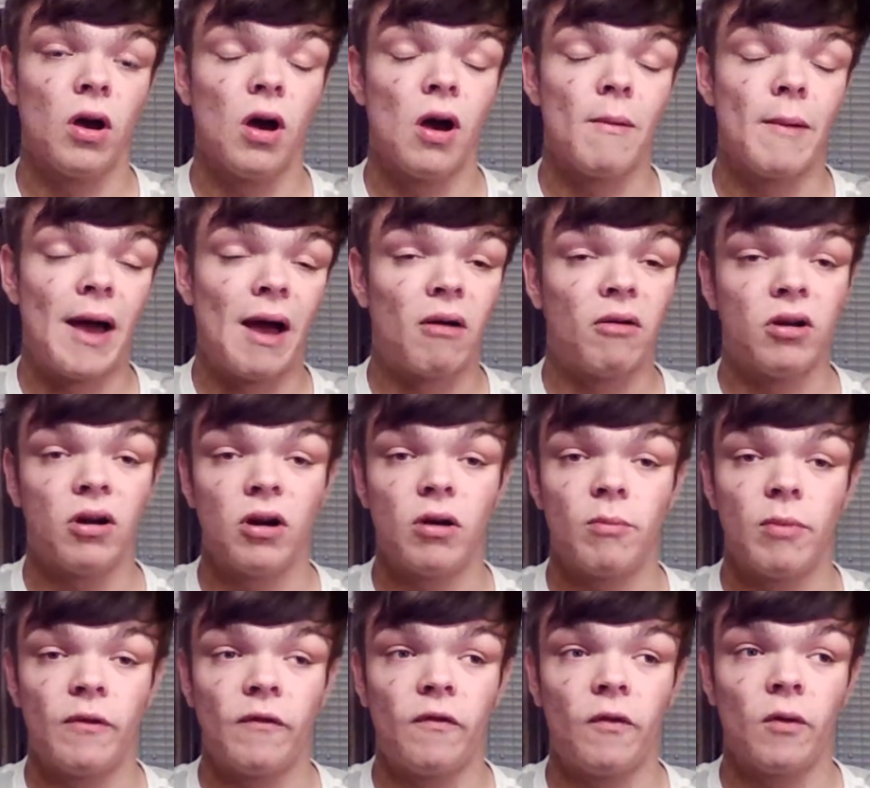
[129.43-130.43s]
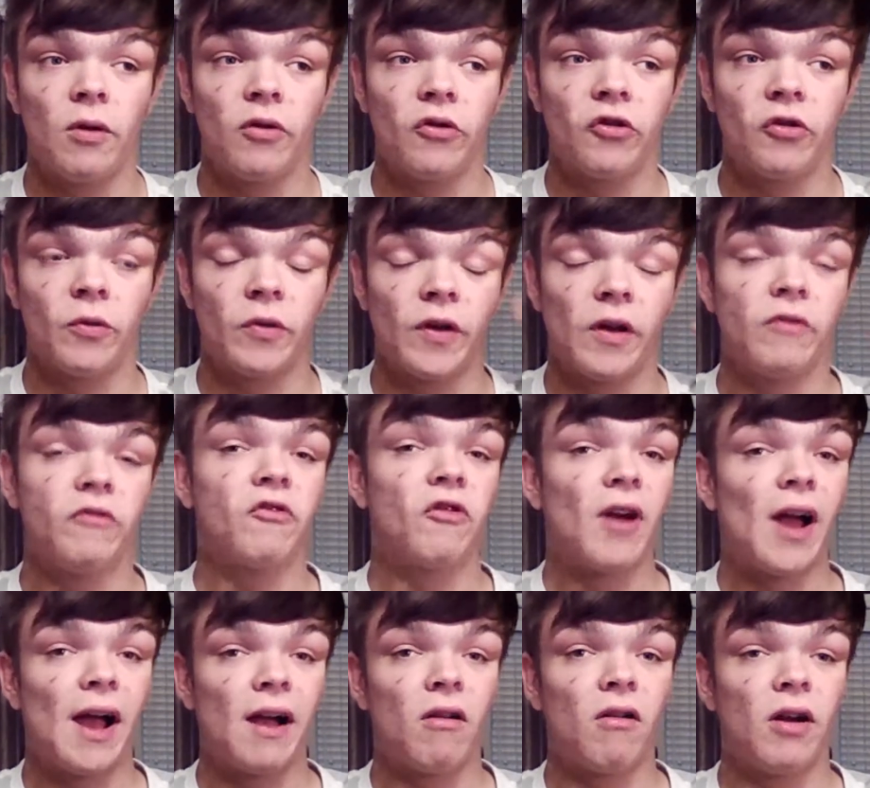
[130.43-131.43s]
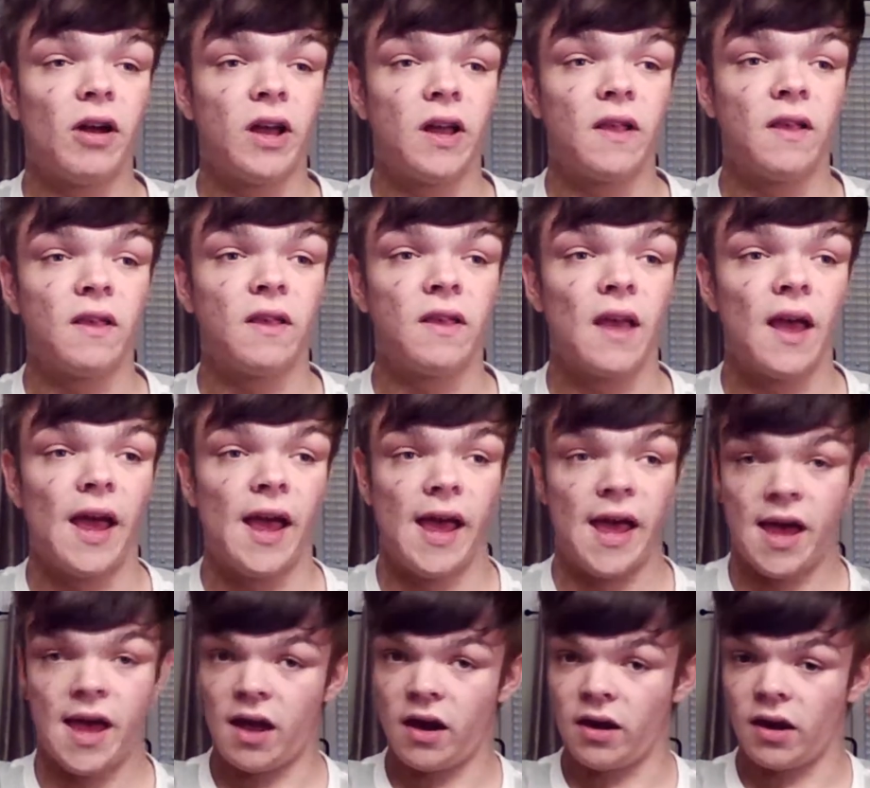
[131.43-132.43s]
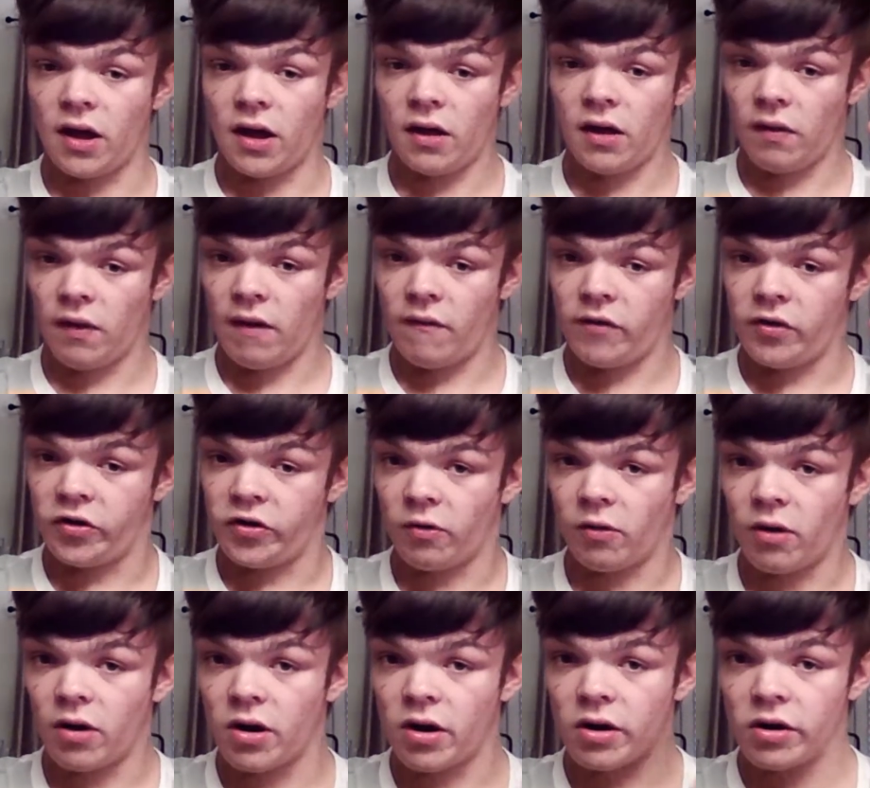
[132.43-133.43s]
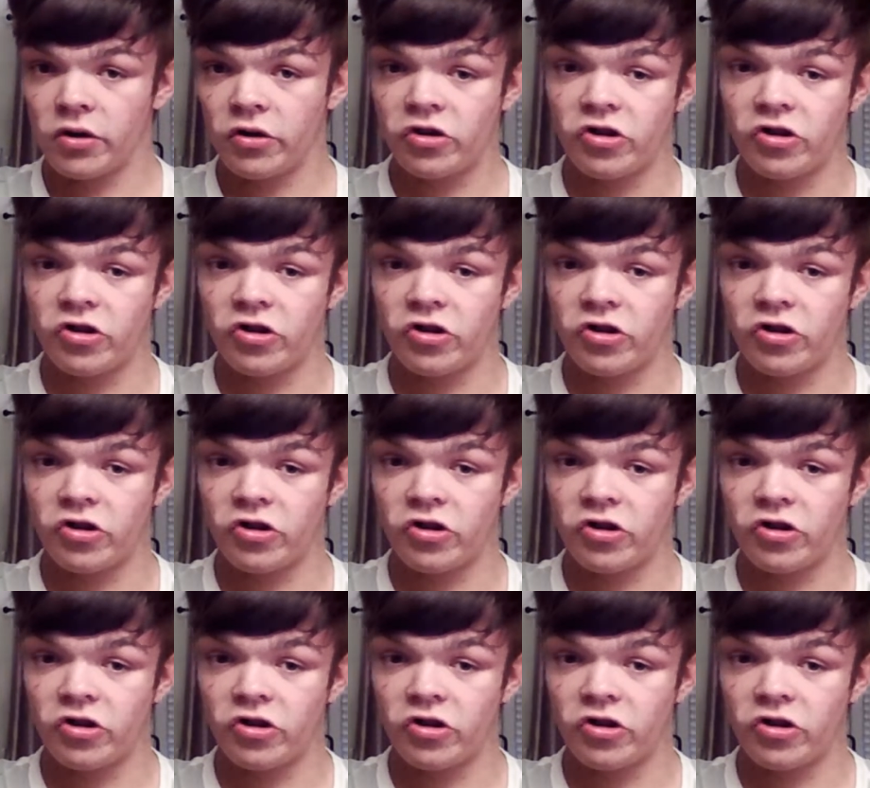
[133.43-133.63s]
about her before she was on Drag Race, and I love Adore.